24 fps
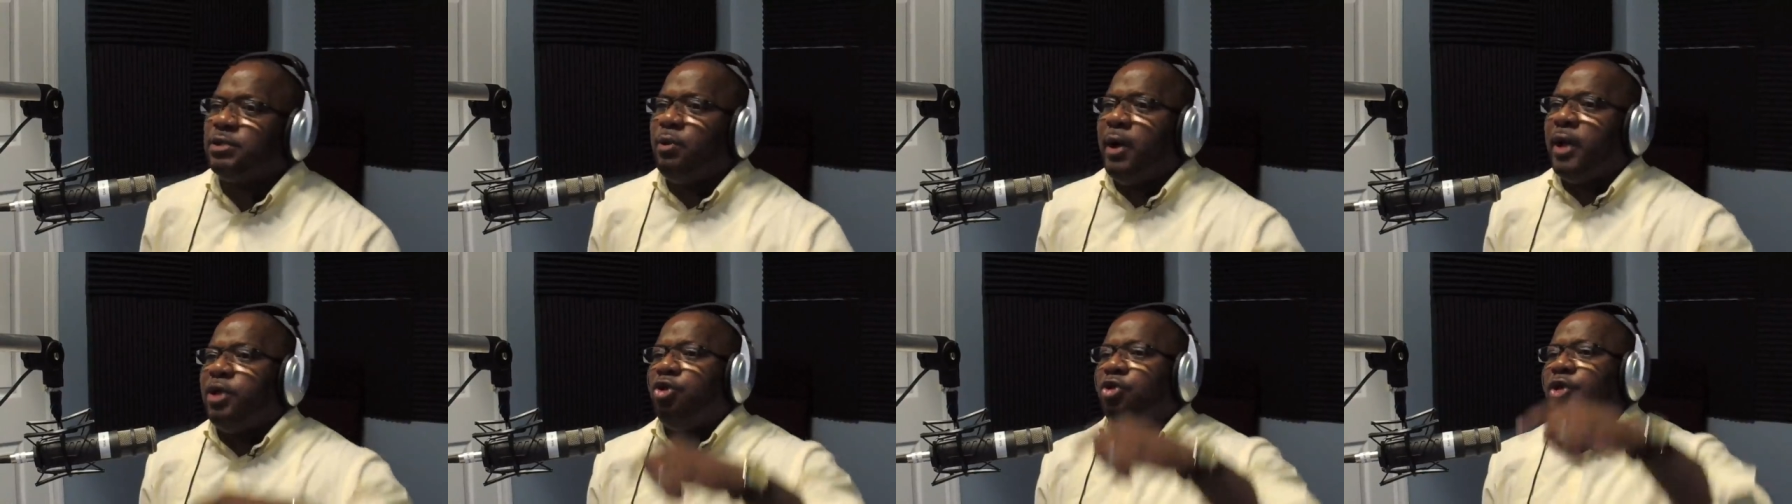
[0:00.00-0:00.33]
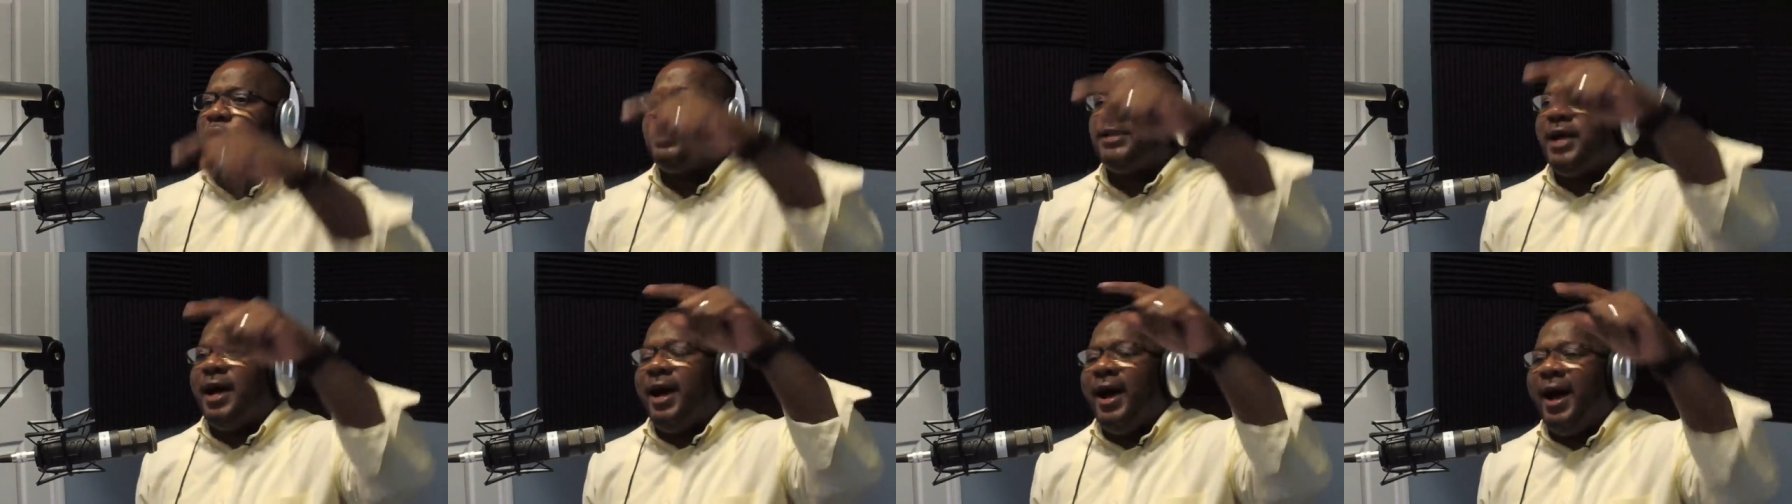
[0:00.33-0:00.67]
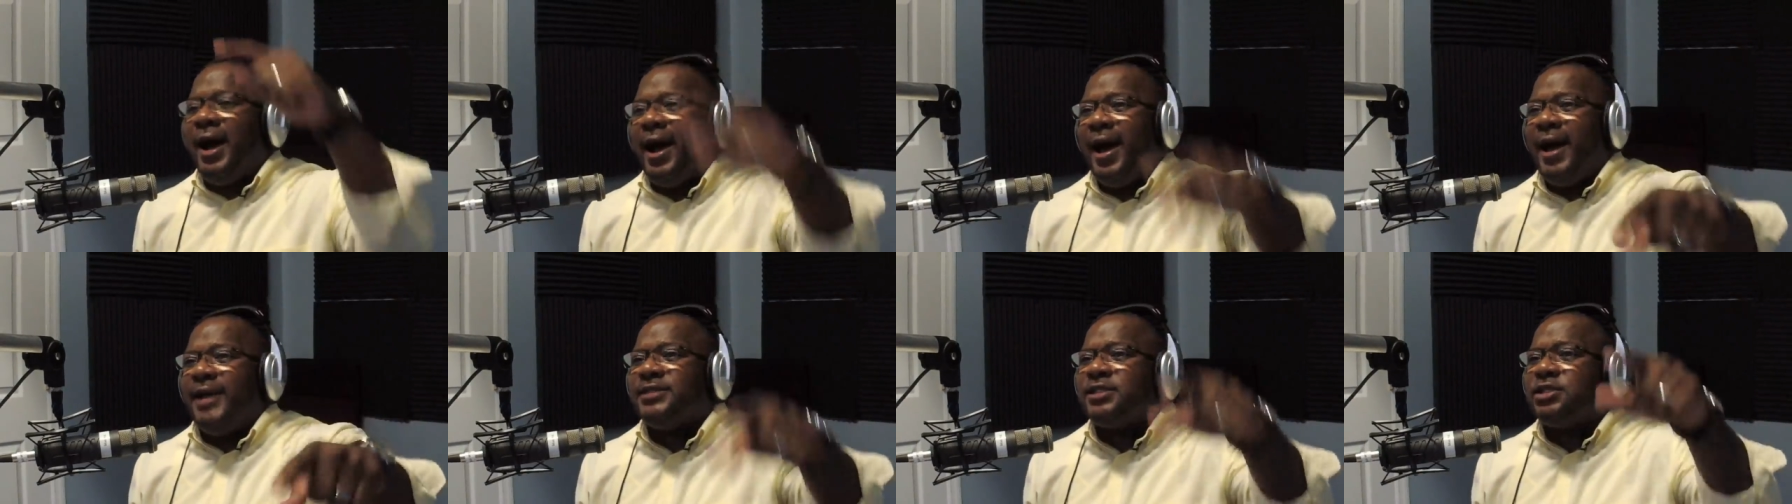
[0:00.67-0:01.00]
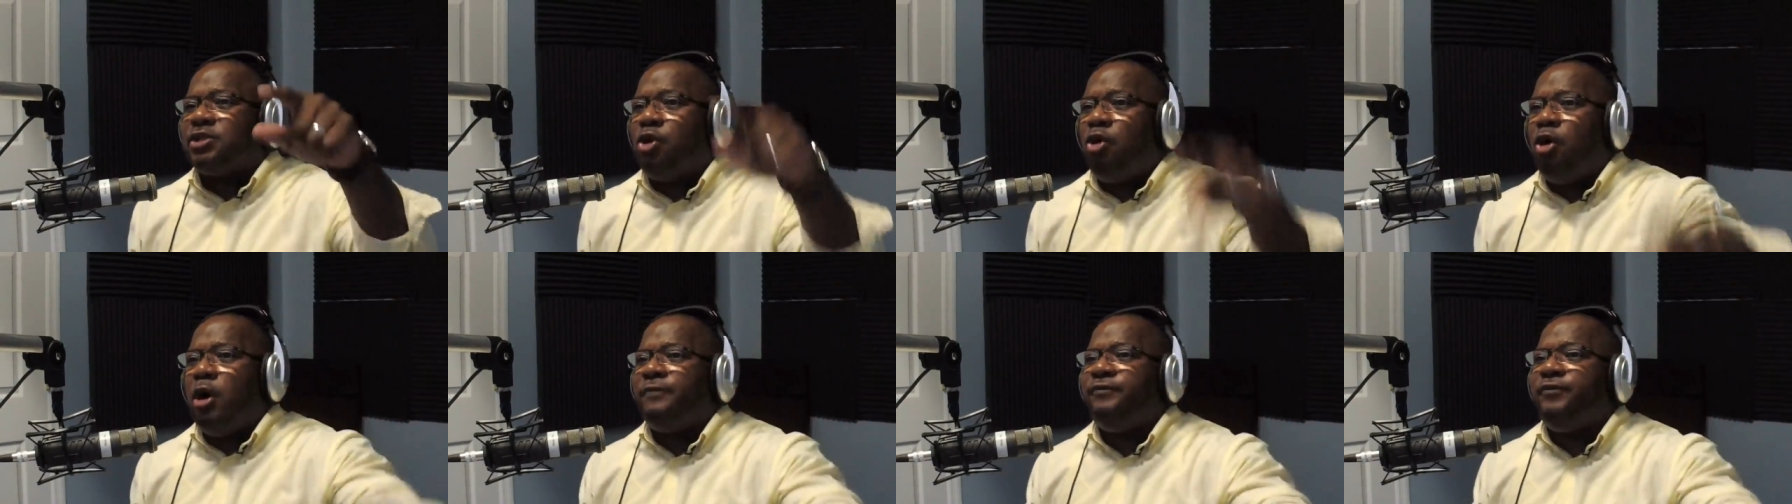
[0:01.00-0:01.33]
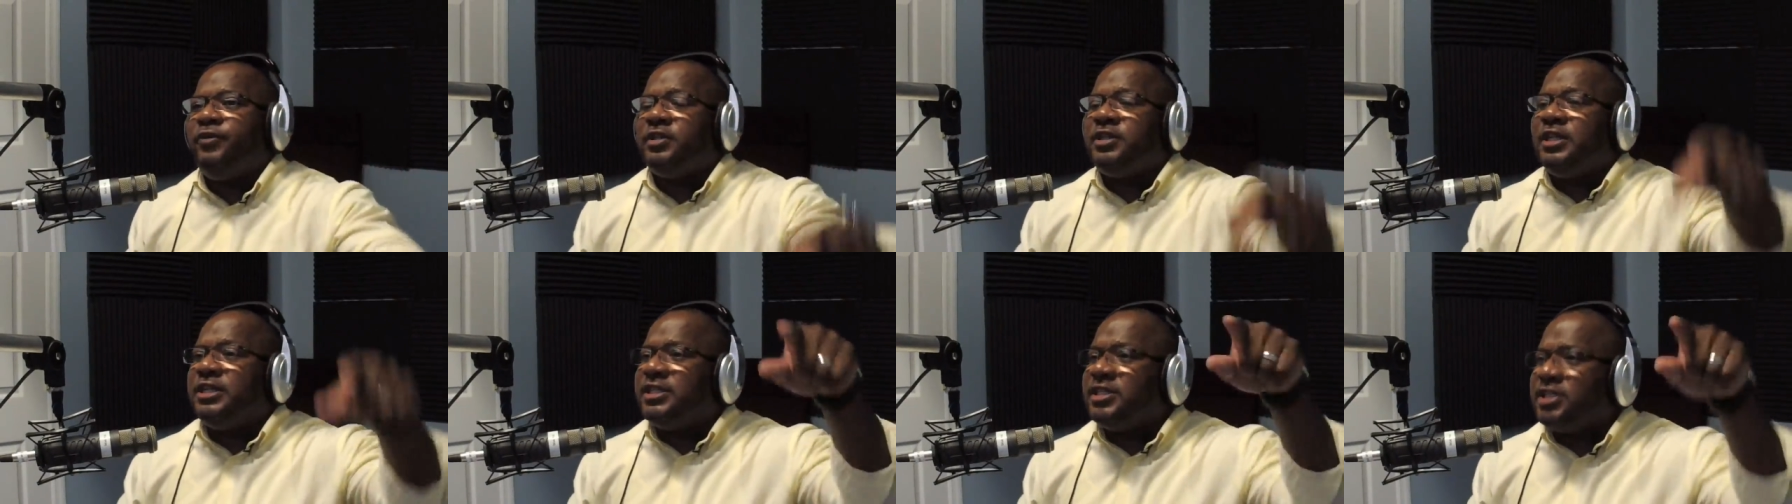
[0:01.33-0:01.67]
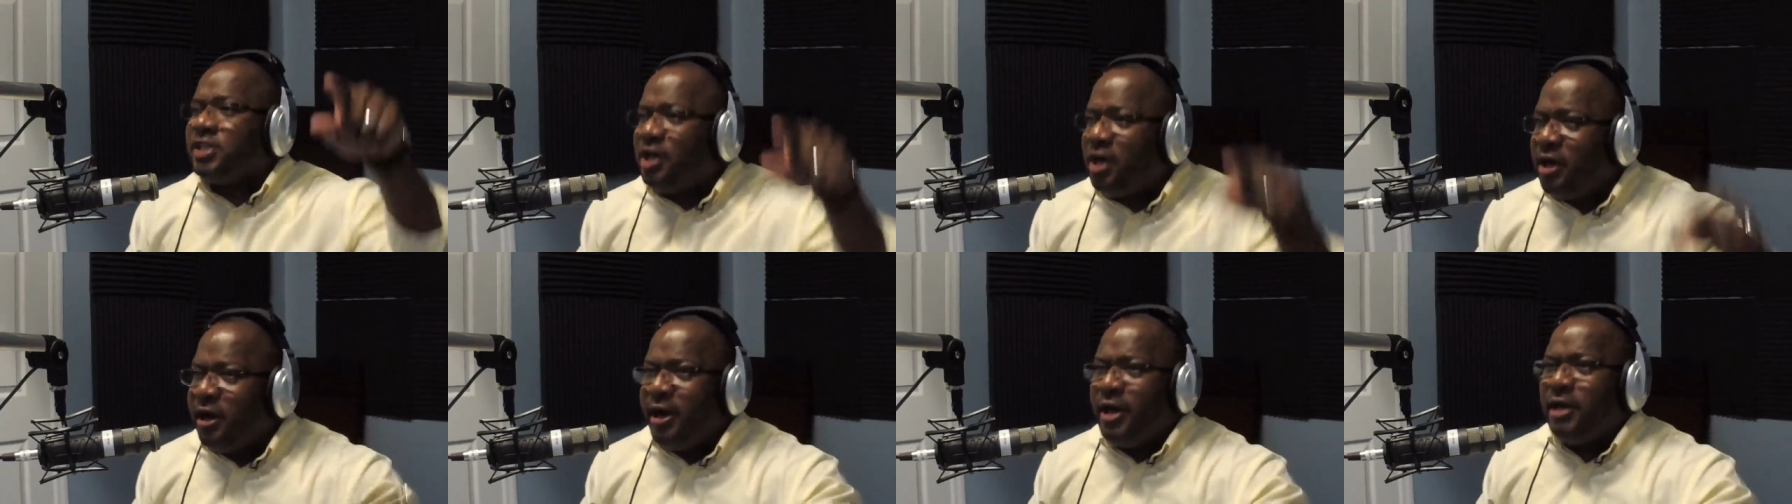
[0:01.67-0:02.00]
why you need to ask God for
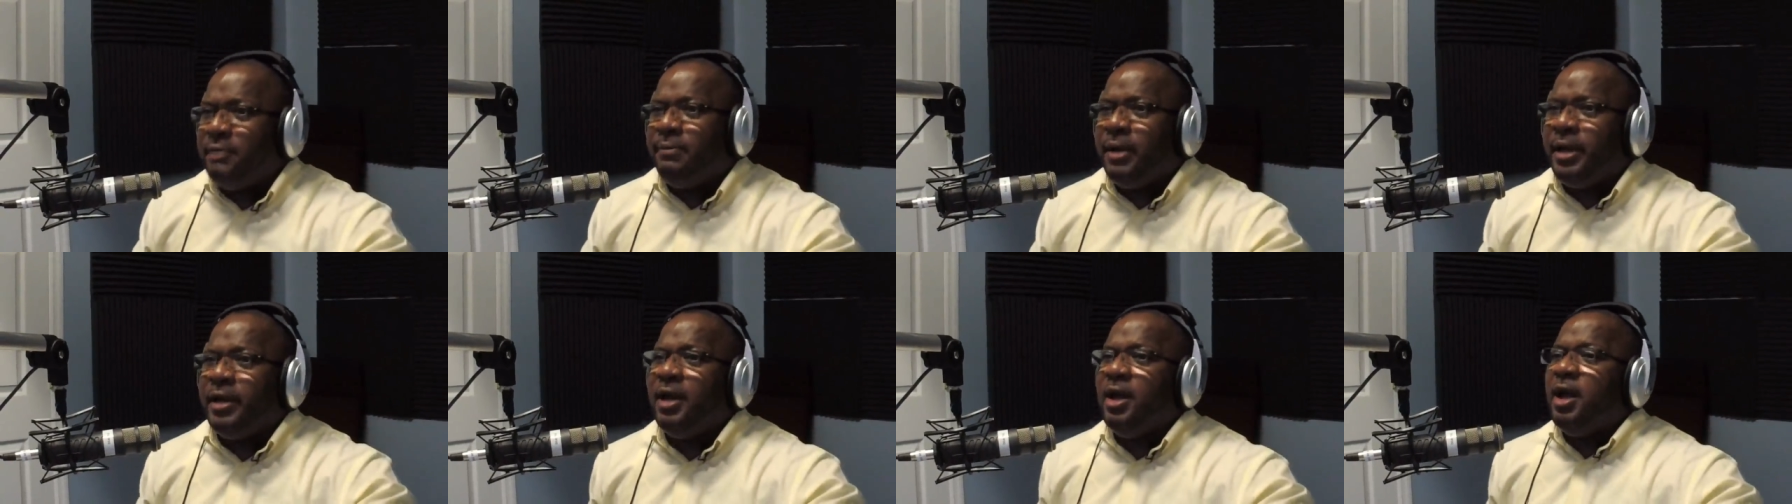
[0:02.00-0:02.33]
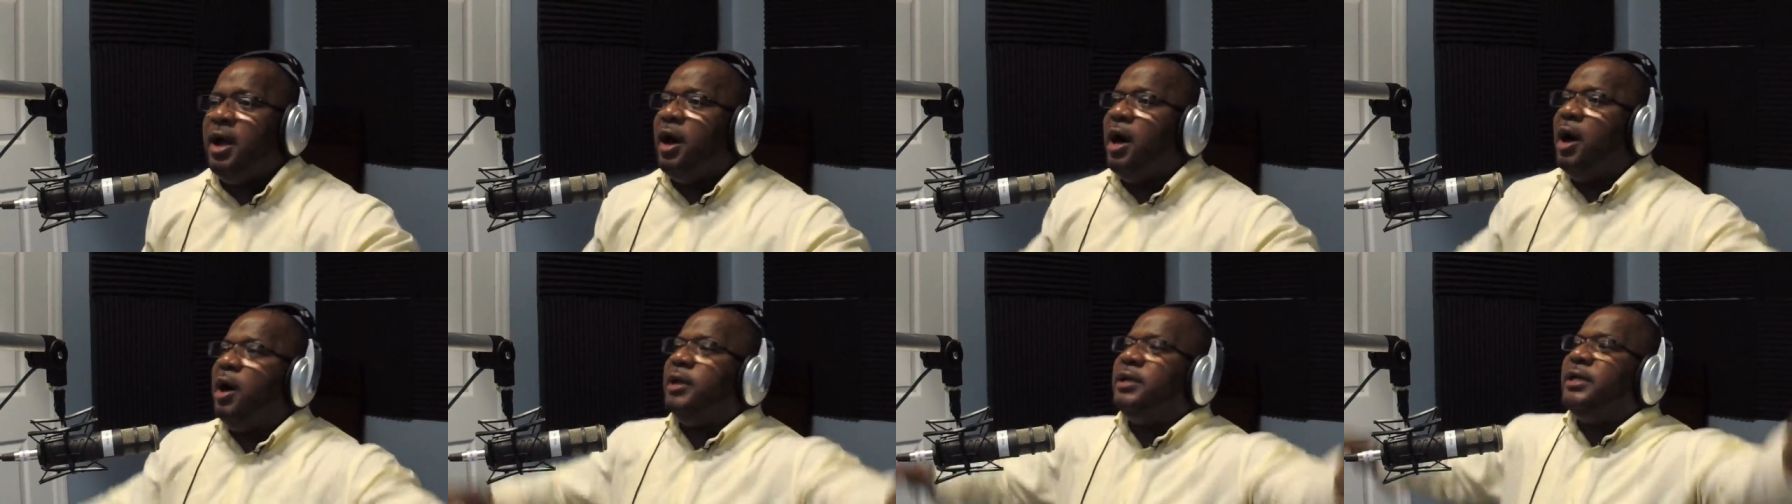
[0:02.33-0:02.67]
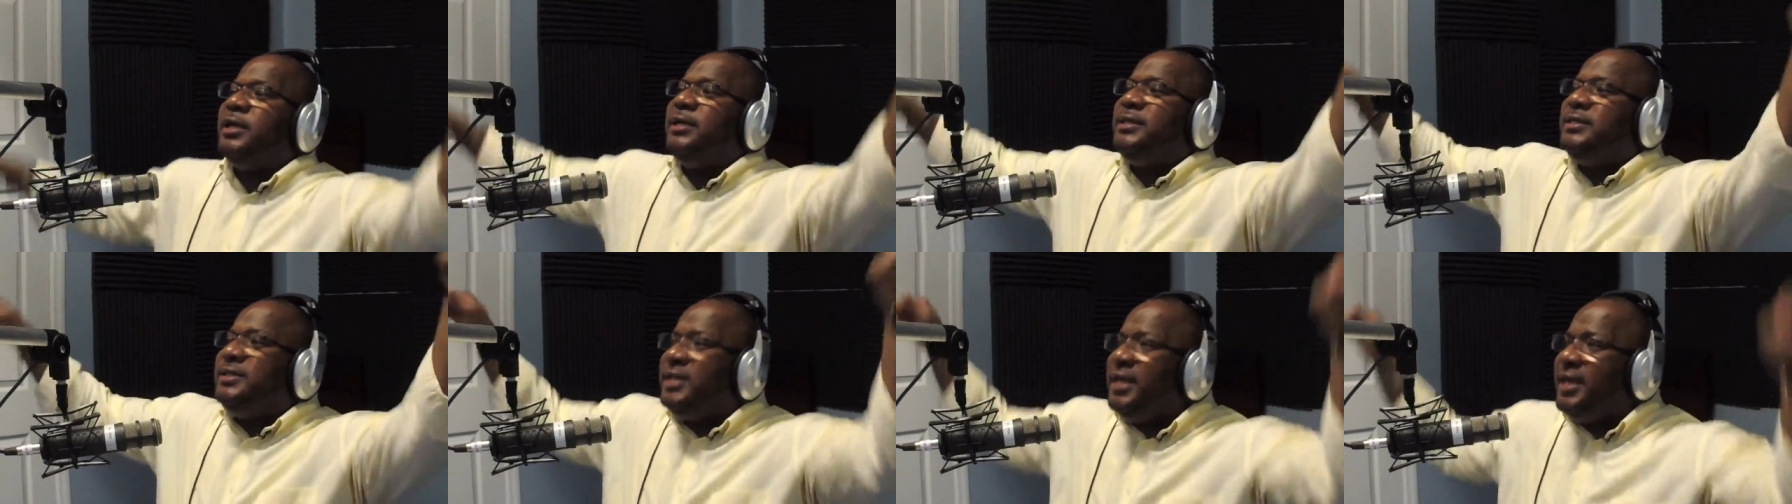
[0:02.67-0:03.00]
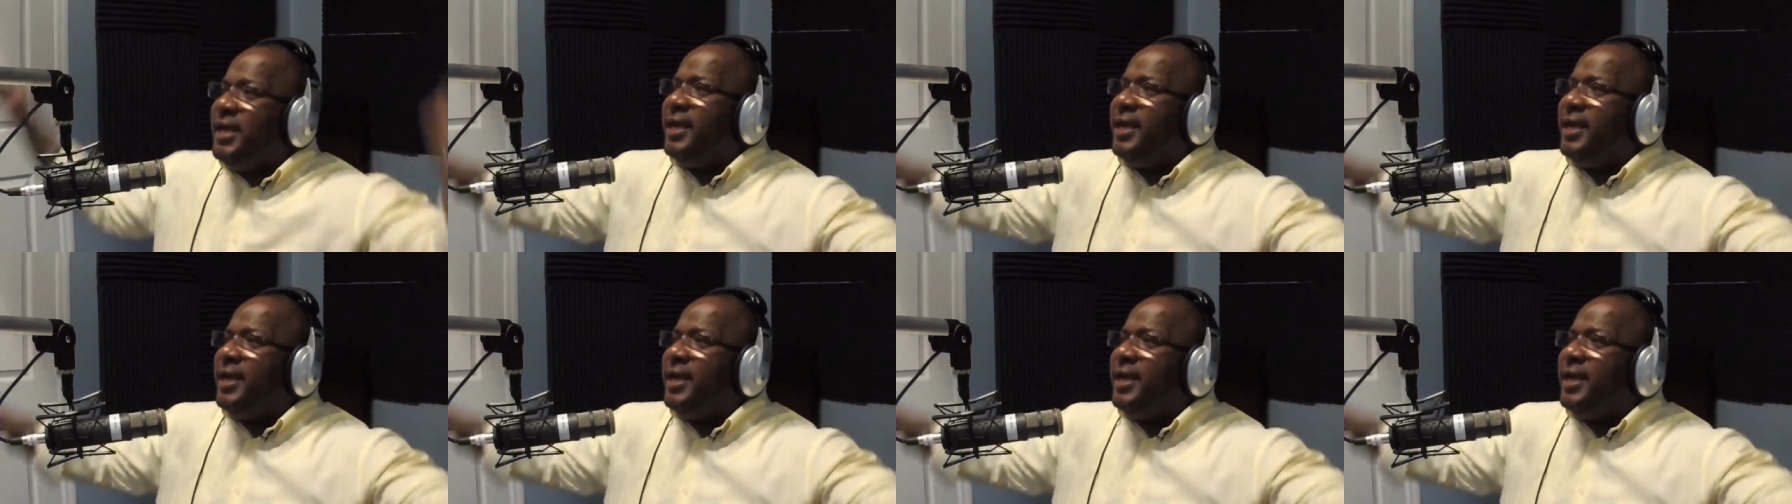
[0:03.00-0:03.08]
discernment under